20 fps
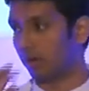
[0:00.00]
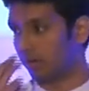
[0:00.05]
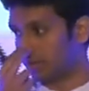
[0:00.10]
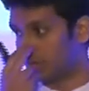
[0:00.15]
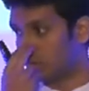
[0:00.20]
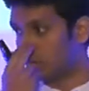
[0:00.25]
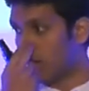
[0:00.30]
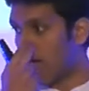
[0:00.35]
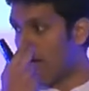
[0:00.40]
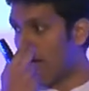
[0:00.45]

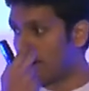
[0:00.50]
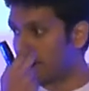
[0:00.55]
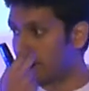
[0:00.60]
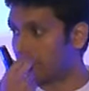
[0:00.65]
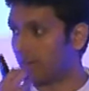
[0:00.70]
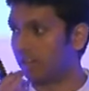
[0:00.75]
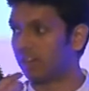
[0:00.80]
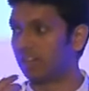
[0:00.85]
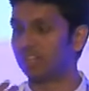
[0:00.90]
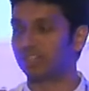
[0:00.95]
you
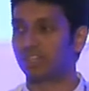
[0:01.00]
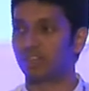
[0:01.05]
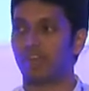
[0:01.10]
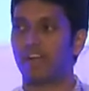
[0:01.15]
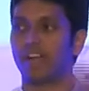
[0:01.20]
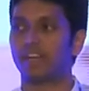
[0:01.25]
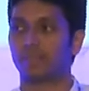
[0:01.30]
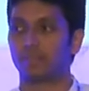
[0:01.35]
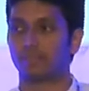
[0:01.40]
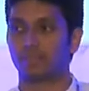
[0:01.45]
have a list of
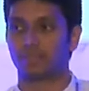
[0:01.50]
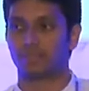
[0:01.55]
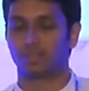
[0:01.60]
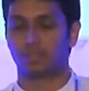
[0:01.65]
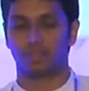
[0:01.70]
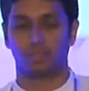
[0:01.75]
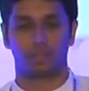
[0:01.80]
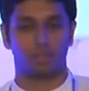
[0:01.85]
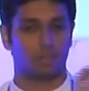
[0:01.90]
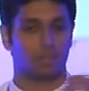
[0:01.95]

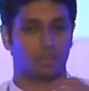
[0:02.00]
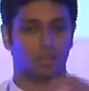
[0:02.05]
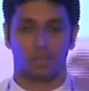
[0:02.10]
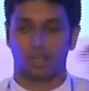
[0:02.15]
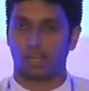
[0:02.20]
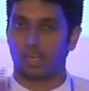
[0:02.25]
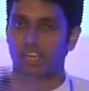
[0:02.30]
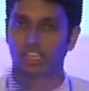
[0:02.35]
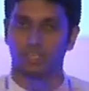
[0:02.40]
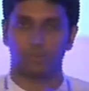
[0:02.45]
items,
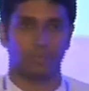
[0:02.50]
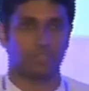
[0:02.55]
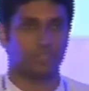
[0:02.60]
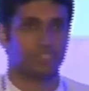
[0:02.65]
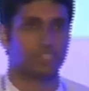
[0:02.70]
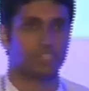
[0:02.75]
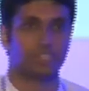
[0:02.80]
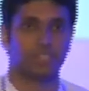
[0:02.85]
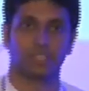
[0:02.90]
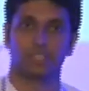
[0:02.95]

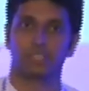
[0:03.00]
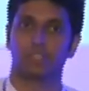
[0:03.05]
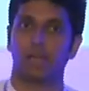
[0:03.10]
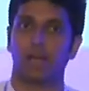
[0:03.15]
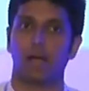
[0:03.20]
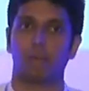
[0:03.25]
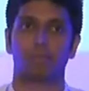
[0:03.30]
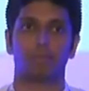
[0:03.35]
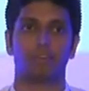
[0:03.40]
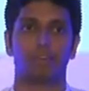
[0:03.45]
customizations,
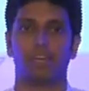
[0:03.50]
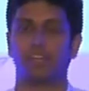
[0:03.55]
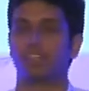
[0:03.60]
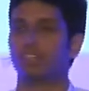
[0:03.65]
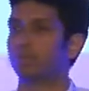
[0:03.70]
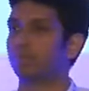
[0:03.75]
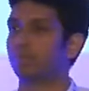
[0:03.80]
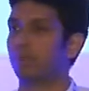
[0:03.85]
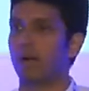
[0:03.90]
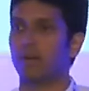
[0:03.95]

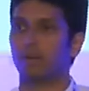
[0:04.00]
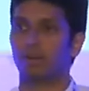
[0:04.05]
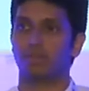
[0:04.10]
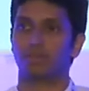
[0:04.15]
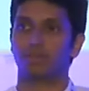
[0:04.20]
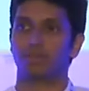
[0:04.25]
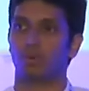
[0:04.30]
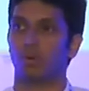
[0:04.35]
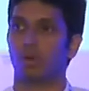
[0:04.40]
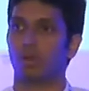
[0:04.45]
upgrades,
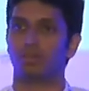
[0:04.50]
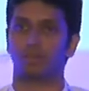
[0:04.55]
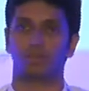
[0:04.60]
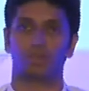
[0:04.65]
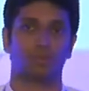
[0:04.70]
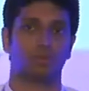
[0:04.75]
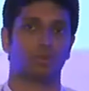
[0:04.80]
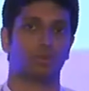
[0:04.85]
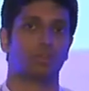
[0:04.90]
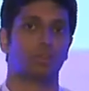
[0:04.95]
power-ups, so on and
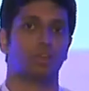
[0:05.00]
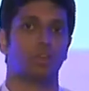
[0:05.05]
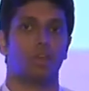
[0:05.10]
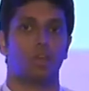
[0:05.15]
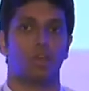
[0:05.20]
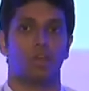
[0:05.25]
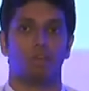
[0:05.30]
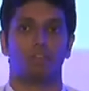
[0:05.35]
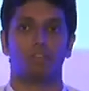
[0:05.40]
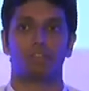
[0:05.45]
so forth,
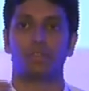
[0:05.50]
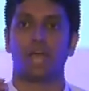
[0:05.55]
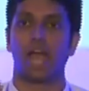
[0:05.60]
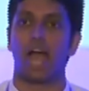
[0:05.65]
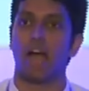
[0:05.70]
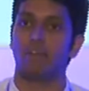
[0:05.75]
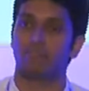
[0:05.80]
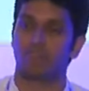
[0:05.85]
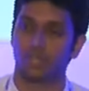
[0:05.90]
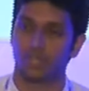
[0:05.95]
which you
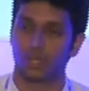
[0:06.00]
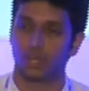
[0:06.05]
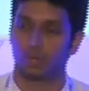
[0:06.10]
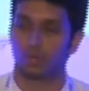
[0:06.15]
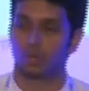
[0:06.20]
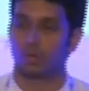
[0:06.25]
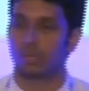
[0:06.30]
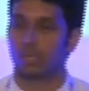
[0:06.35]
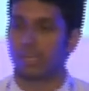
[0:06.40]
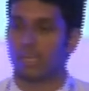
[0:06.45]
have to
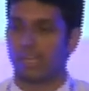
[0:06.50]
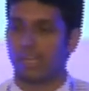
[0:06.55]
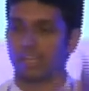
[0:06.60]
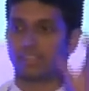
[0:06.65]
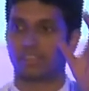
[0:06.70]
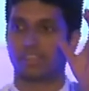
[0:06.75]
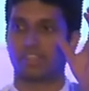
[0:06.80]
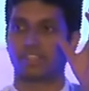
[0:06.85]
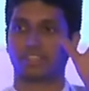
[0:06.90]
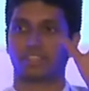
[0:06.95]
show
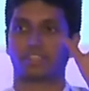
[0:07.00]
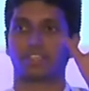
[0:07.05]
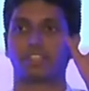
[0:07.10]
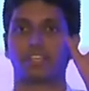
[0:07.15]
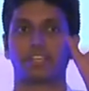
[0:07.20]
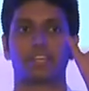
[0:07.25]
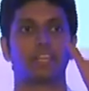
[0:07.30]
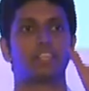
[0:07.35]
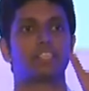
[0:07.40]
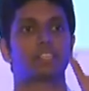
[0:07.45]
in this
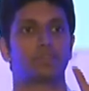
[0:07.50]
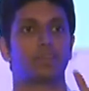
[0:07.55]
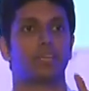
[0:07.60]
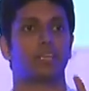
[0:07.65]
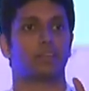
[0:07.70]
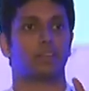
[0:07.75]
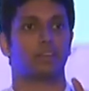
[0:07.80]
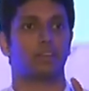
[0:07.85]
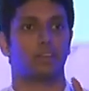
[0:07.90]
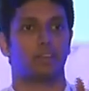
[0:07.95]
single
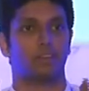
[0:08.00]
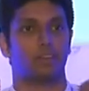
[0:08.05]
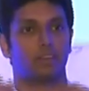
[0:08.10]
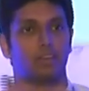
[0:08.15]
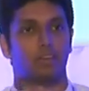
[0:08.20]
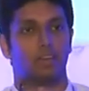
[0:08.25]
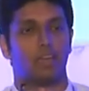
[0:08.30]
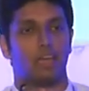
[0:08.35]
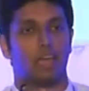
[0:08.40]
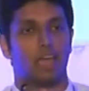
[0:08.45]
screen.
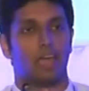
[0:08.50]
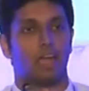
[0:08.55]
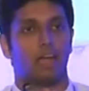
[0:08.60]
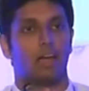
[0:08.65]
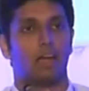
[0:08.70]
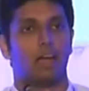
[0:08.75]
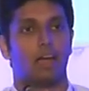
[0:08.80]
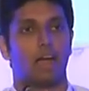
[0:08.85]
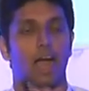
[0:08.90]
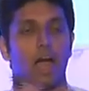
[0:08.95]

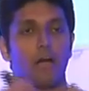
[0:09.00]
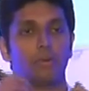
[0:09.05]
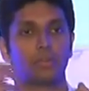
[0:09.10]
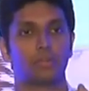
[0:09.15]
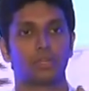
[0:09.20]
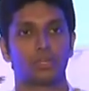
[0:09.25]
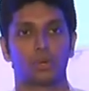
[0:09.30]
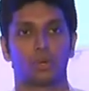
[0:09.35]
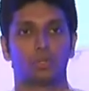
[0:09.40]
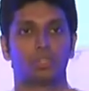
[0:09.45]
How
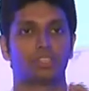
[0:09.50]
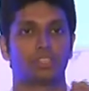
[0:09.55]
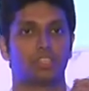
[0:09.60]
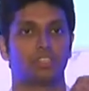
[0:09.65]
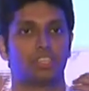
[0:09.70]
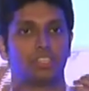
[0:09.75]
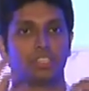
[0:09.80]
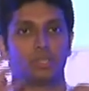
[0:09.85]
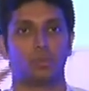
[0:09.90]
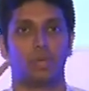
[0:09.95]
do you show this
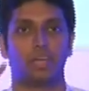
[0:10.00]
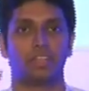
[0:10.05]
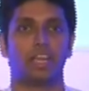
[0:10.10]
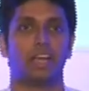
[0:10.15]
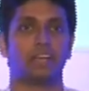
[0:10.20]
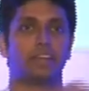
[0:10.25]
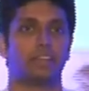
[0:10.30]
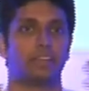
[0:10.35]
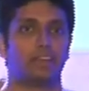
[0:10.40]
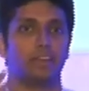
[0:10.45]
in such a way
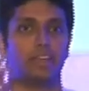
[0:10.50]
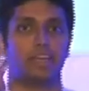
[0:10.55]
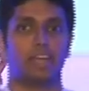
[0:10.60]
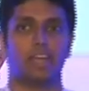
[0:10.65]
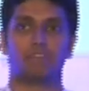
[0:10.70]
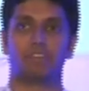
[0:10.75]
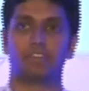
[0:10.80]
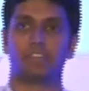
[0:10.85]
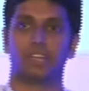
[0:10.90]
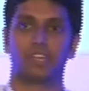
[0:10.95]
that
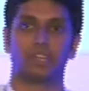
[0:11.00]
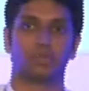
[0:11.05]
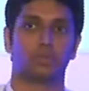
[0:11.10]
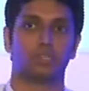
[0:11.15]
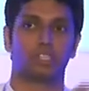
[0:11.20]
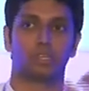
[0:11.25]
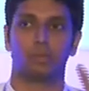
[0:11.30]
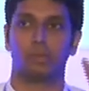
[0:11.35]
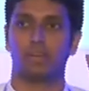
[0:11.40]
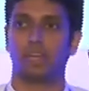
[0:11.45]
everything is
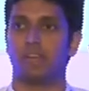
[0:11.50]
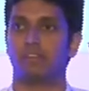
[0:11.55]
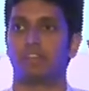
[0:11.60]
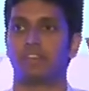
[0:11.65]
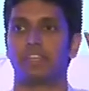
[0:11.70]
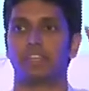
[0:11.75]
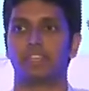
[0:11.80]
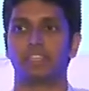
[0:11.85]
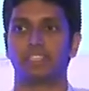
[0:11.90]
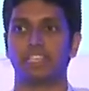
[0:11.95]
visible,
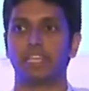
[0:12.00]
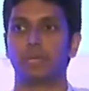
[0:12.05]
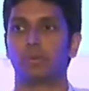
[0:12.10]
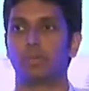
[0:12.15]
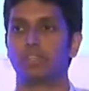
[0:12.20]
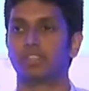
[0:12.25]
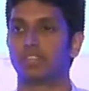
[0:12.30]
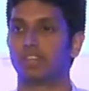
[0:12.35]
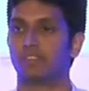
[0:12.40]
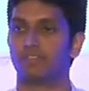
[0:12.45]
everything is
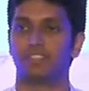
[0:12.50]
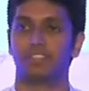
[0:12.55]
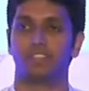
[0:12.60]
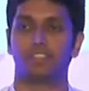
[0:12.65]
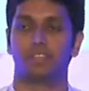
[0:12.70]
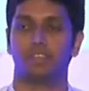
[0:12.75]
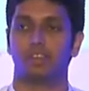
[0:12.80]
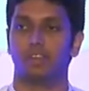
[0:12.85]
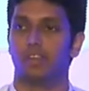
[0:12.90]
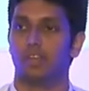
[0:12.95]
equally
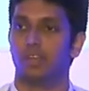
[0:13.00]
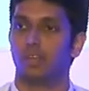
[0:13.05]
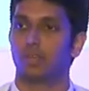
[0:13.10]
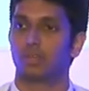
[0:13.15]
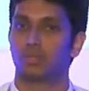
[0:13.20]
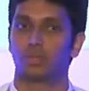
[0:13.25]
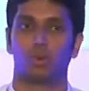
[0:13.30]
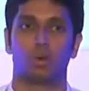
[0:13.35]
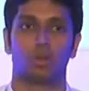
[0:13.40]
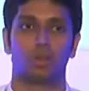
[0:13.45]
surfaced,
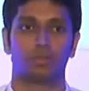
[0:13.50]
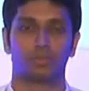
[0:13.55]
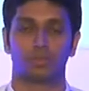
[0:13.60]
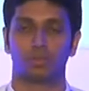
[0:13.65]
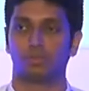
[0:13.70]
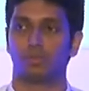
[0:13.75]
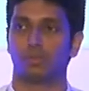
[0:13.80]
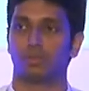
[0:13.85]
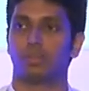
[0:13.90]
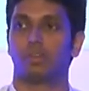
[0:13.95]
so on and
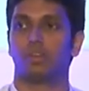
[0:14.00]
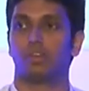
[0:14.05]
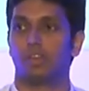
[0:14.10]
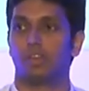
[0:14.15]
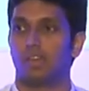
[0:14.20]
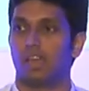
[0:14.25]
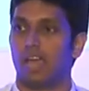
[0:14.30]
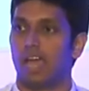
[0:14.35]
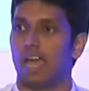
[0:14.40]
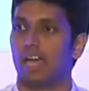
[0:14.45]
so forth?
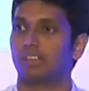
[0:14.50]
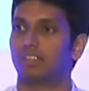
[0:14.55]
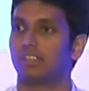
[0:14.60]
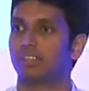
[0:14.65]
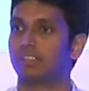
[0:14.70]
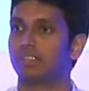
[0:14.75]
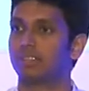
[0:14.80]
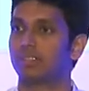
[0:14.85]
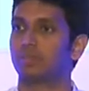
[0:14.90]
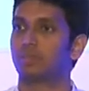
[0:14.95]
And
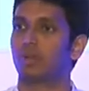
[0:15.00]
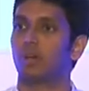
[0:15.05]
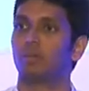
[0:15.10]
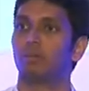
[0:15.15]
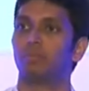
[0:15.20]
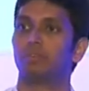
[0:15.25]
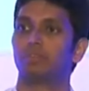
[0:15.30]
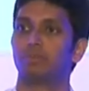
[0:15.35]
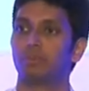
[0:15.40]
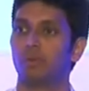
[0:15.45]
this is a
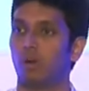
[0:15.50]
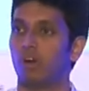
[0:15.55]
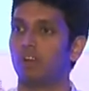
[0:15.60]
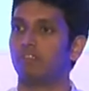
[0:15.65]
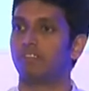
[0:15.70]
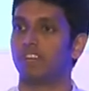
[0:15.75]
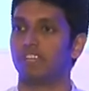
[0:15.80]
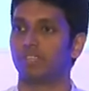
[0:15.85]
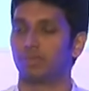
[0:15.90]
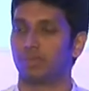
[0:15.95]
problem which we
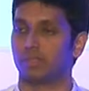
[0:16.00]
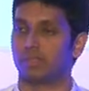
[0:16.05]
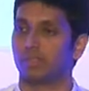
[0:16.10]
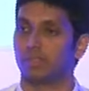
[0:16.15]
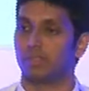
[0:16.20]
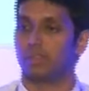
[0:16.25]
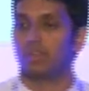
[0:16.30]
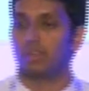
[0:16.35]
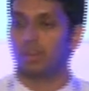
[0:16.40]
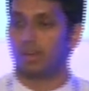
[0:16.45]
all face with.
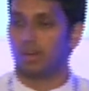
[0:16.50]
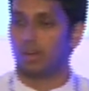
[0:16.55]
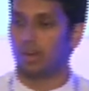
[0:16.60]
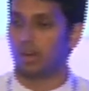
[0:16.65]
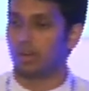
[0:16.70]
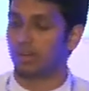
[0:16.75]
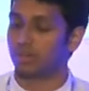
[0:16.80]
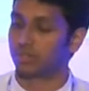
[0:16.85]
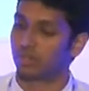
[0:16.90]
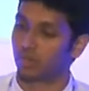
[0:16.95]

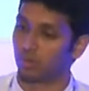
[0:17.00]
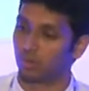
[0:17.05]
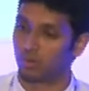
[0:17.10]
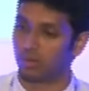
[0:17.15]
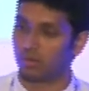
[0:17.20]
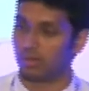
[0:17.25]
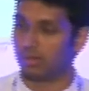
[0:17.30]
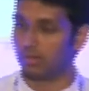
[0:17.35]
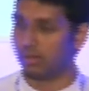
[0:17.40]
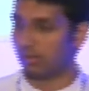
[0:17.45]

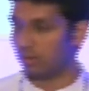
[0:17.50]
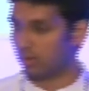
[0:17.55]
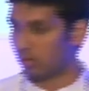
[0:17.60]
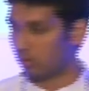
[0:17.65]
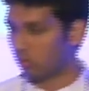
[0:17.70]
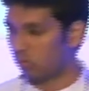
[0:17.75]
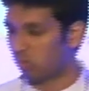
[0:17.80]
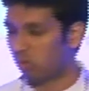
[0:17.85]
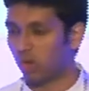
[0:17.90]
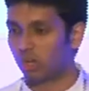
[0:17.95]
So
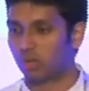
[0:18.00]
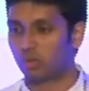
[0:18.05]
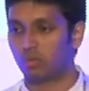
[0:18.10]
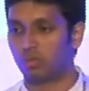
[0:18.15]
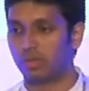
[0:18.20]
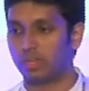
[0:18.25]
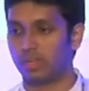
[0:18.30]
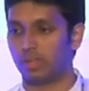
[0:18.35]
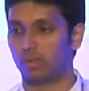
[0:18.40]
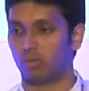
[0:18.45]

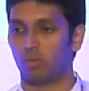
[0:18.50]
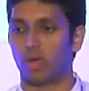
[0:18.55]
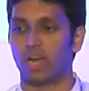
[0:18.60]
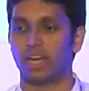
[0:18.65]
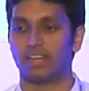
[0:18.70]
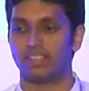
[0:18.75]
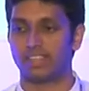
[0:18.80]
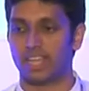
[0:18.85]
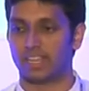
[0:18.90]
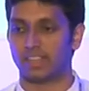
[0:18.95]

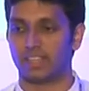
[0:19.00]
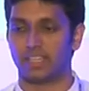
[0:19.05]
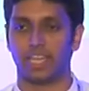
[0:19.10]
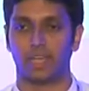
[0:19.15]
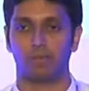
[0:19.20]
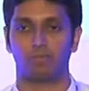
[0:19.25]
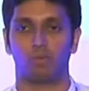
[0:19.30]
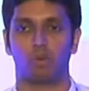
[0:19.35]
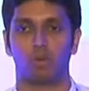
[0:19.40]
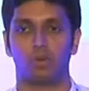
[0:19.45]
while designing the
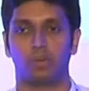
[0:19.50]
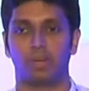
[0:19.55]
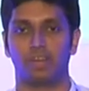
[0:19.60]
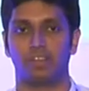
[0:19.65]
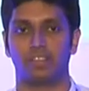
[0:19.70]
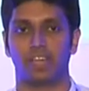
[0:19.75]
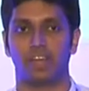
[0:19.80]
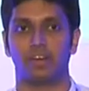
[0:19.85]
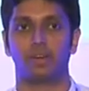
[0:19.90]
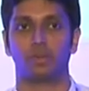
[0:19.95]
game, what we
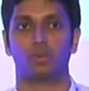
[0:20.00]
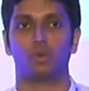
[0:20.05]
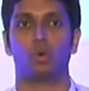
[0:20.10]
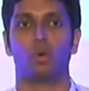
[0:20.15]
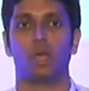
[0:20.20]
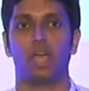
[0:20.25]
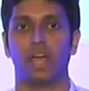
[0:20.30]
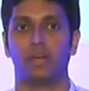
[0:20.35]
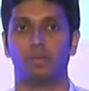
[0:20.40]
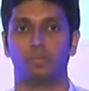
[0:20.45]
decided to
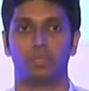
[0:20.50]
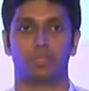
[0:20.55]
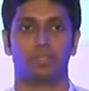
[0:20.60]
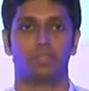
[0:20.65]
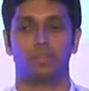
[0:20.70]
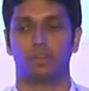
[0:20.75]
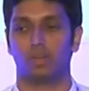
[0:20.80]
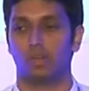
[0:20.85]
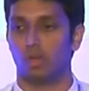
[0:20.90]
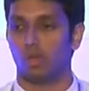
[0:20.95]
go ahead
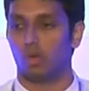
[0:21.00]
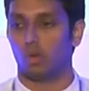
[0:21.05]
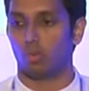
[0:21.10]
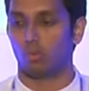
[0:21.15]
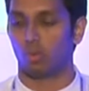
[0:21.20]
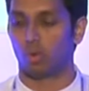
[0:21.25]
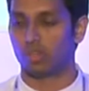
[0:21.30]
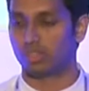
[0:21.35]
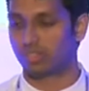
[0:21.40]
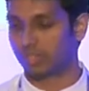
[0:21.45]
with
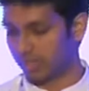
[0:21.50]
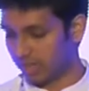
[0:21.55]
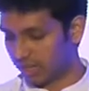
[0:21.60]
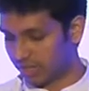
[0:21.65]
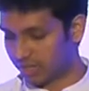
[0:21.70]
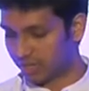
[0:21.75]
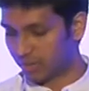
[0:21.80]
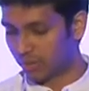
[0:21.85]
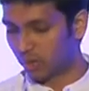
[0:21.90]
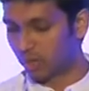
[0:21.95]
was
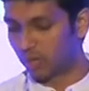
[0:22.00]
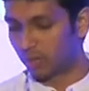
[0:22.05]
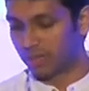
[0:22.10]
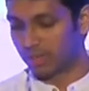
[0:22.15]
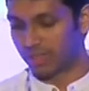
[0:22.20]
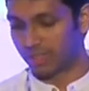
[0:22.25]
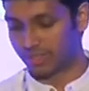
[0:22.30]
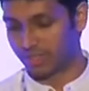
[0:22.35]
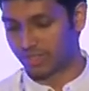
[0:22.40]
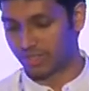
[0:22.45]
a
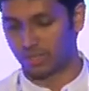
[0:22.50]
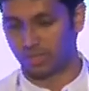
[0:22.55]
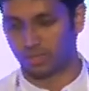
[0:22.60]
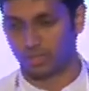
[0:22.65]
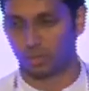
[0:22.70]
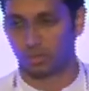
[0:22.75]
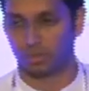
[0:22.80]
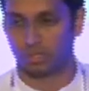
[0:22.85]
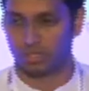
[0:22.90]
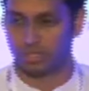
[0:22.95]
scrollable list.
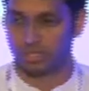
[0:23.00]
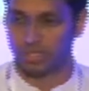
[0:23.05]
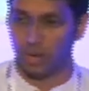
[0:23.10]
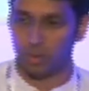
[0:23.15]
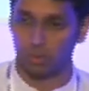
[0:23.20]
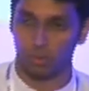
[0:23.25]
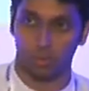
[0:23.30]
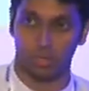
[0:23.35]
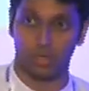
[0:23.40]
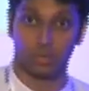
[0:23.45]
So this is
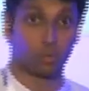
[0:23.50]
how it